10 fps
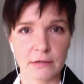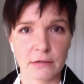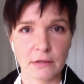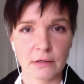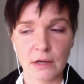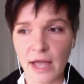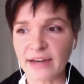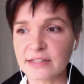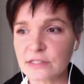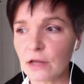you've never
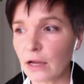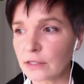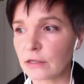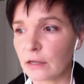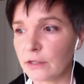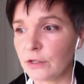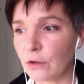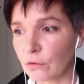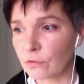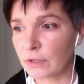been in that
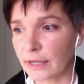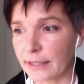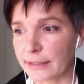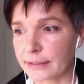situation.